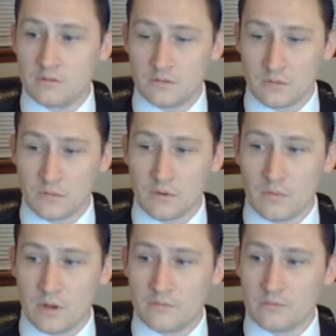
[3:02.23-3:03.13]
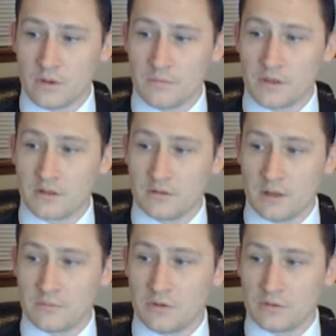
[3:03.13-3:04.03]
031 from the
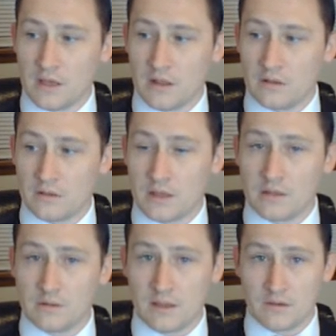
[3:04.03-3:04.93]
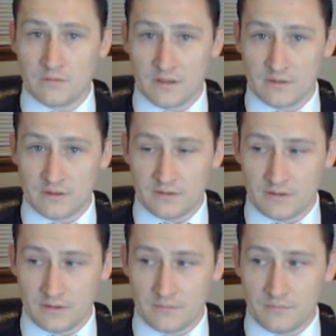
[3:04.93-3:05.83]
condemned hotel it had taken residence
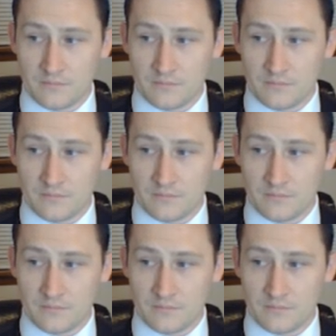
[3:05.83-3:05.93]
in.